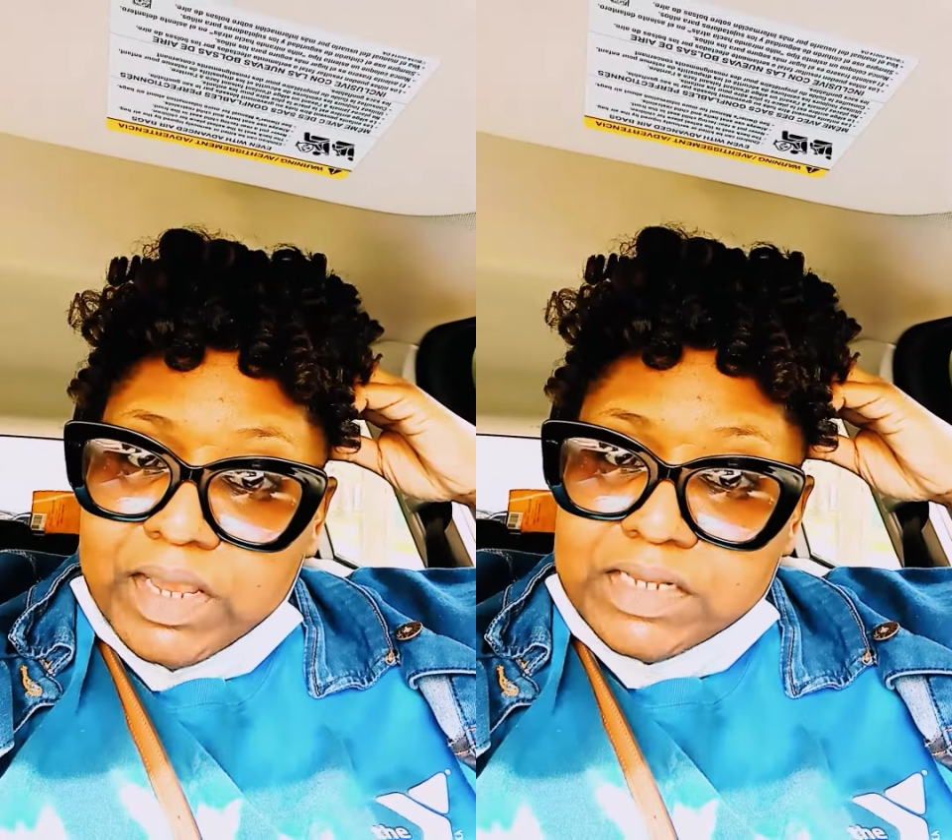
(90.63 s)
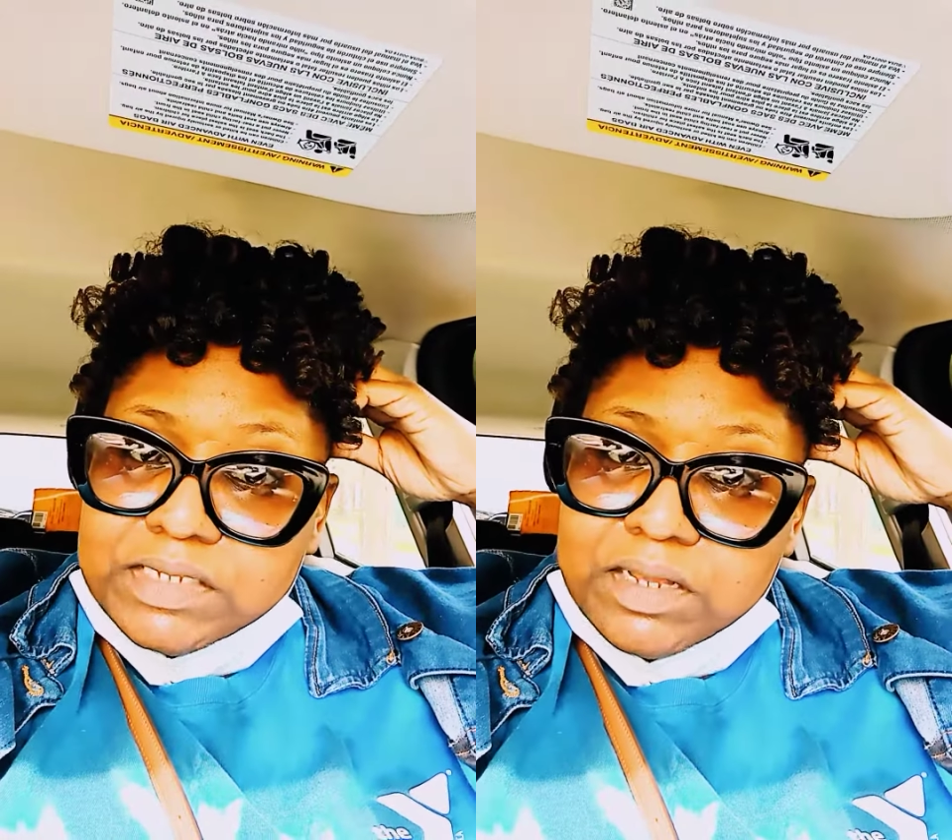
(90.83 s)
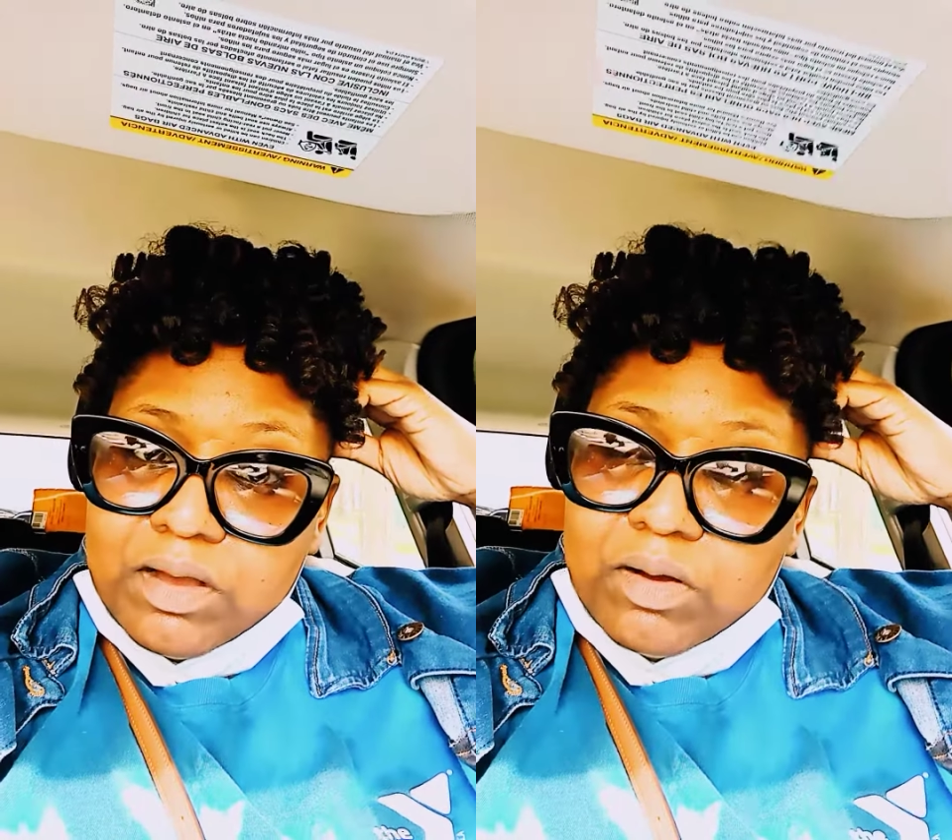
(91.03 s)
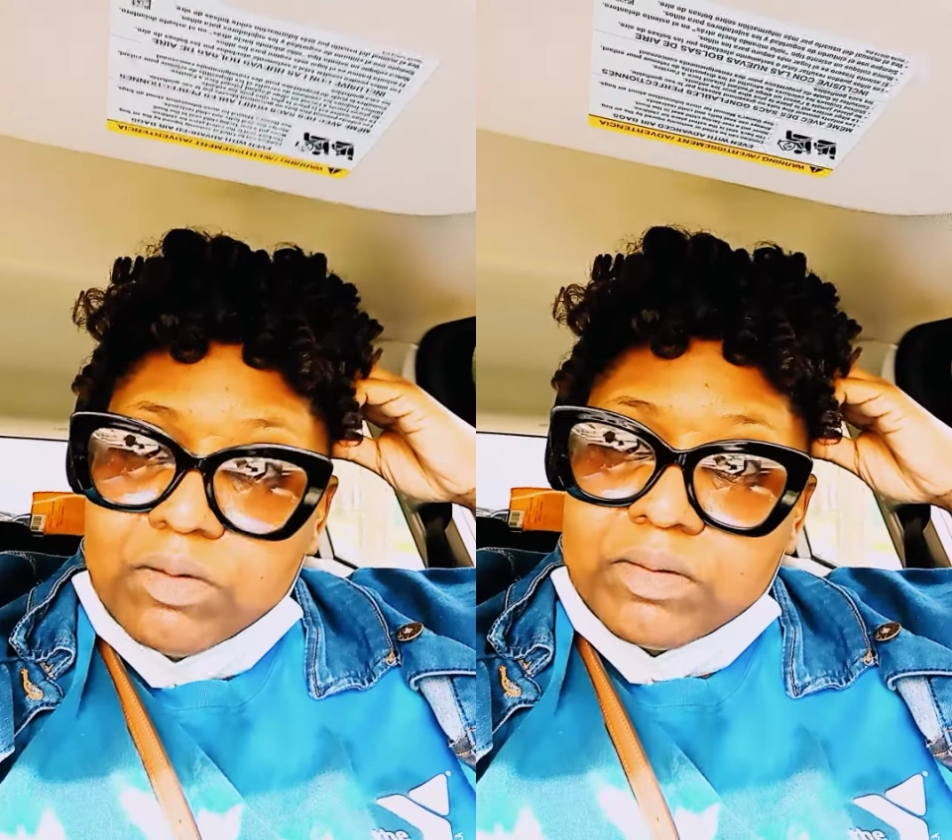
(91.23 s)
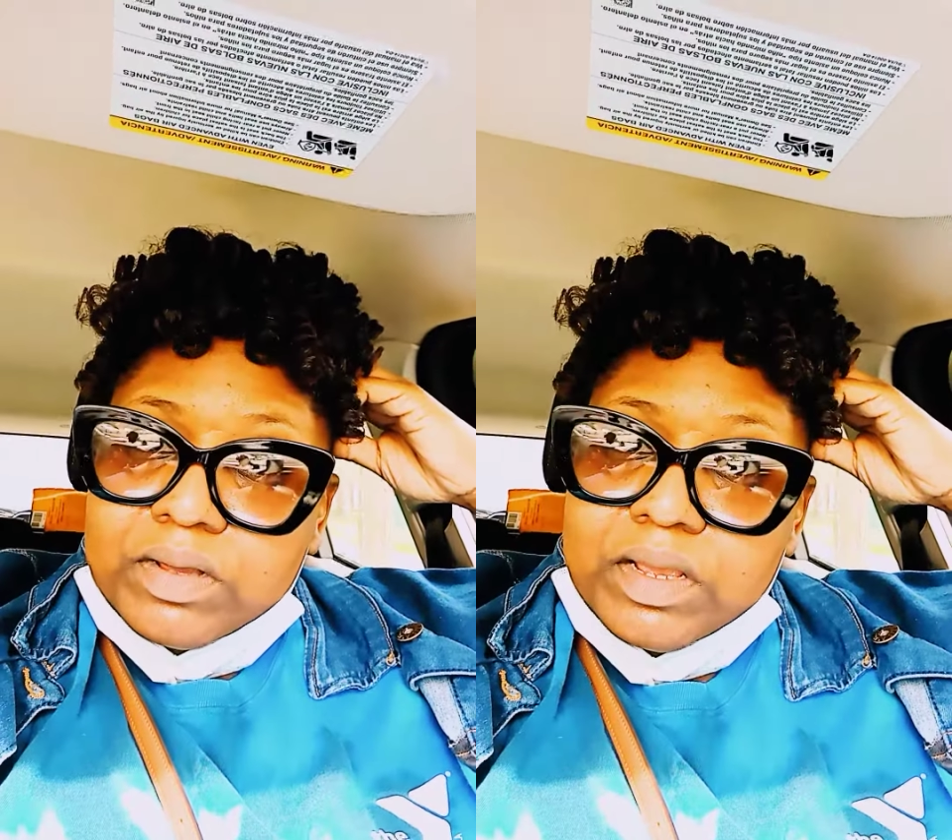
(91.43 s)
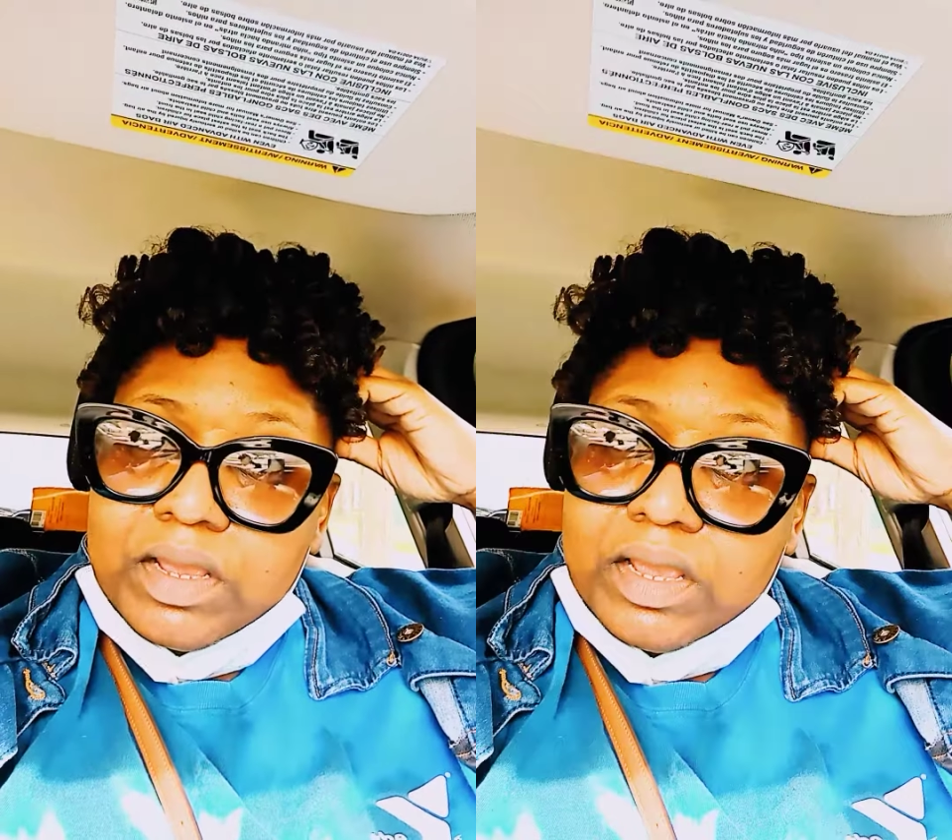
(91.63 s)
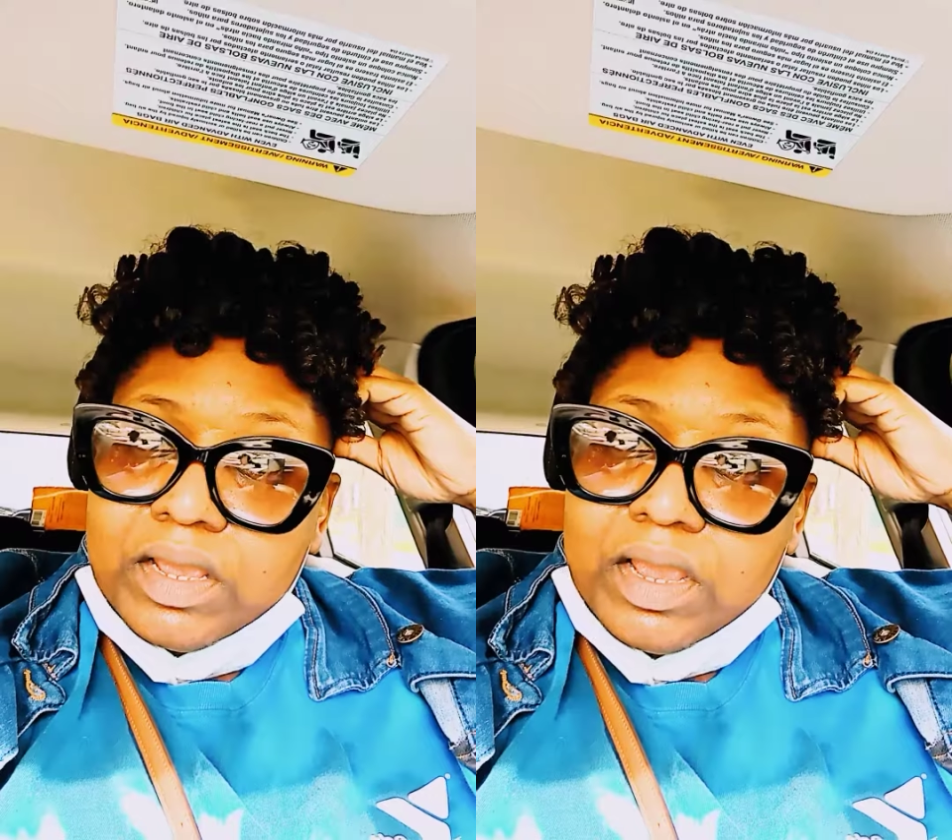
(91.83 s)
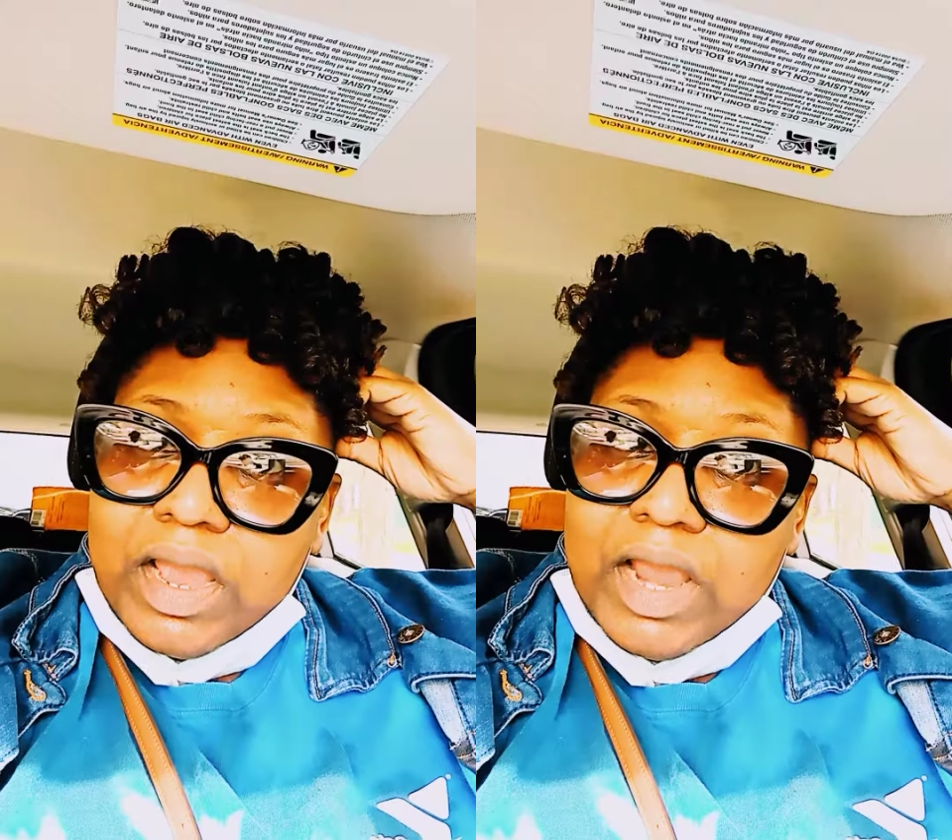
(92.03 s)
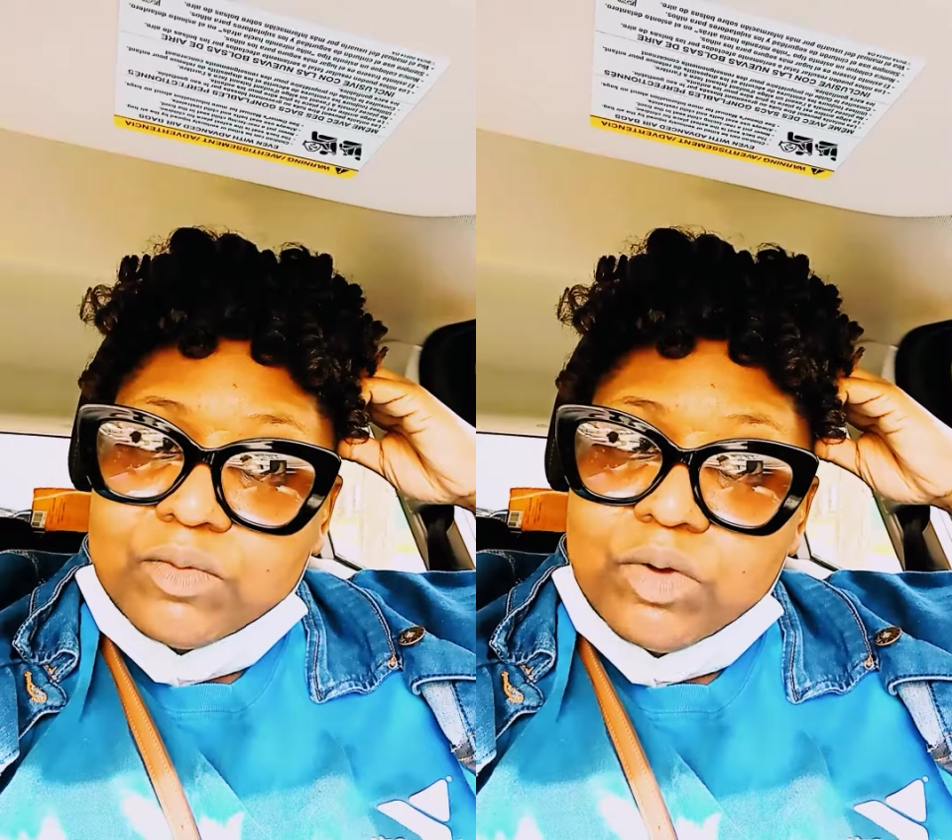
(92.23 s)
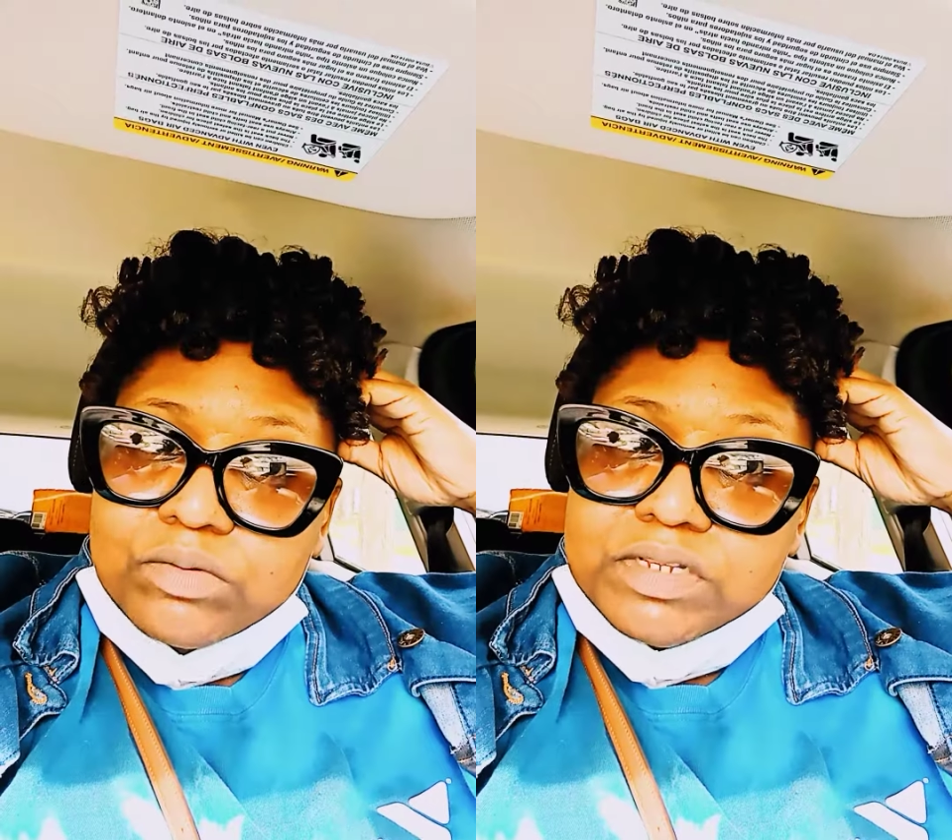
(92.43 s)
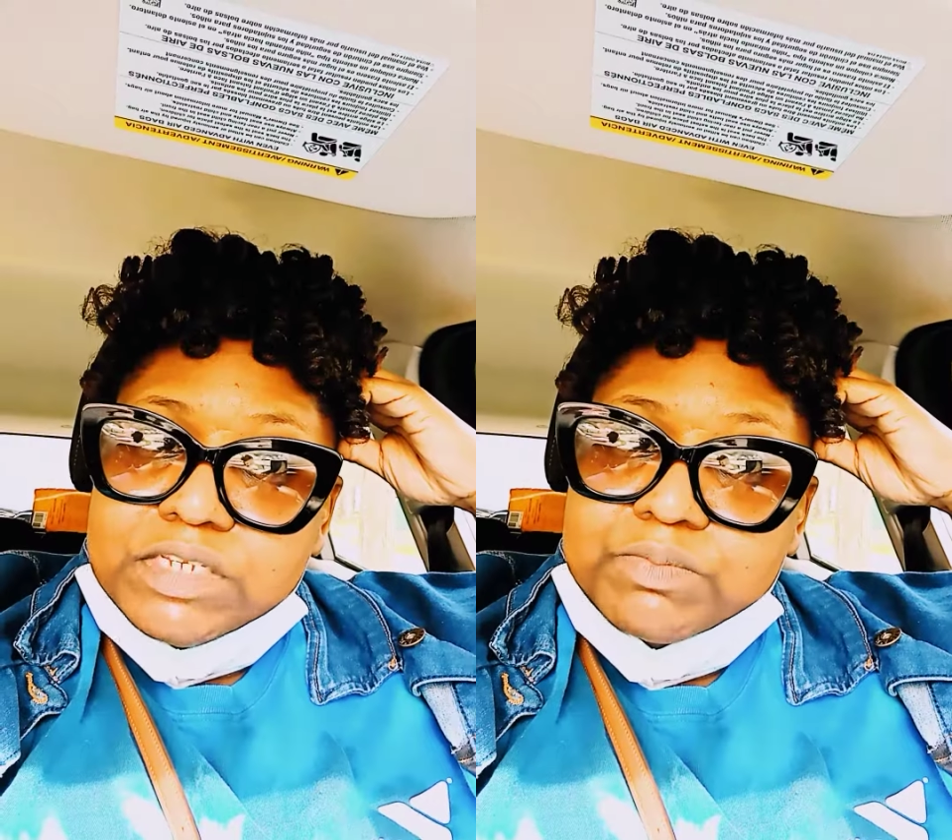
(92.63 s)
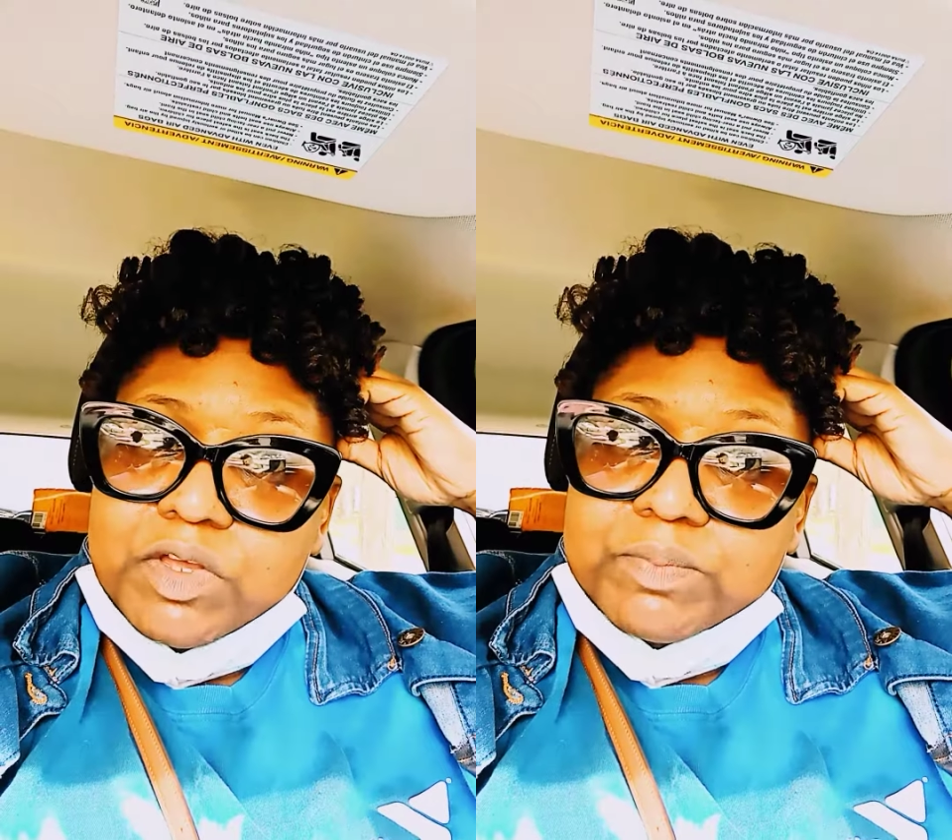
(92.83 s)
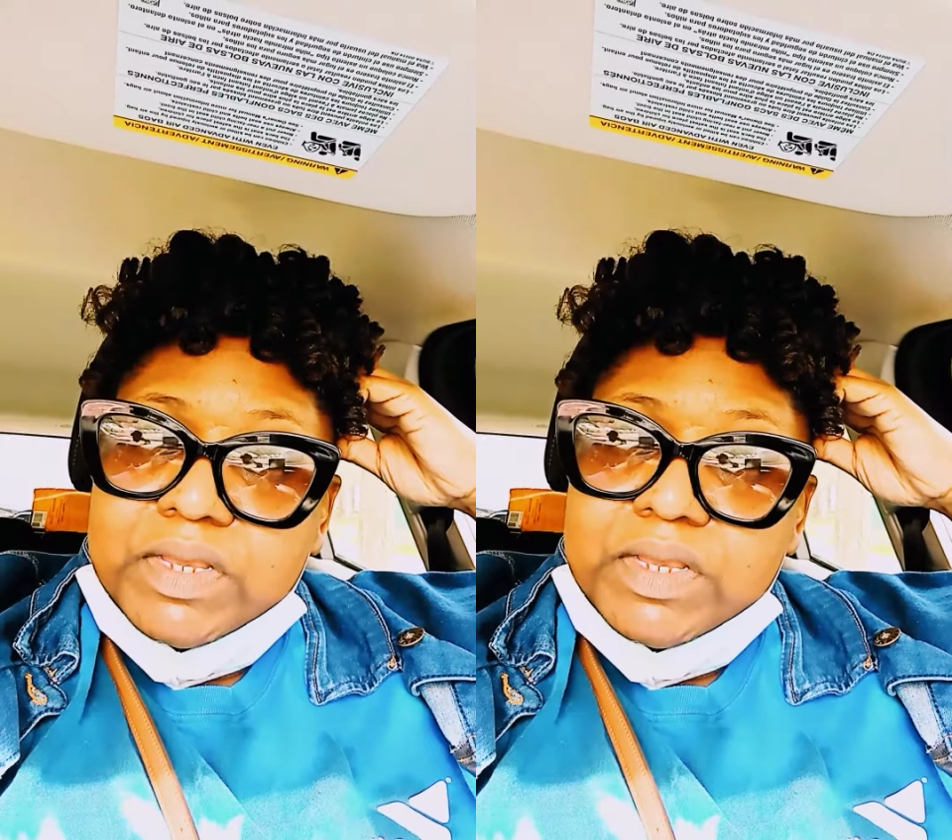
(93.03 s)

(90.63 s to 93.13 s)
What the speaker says: And so I wrote this book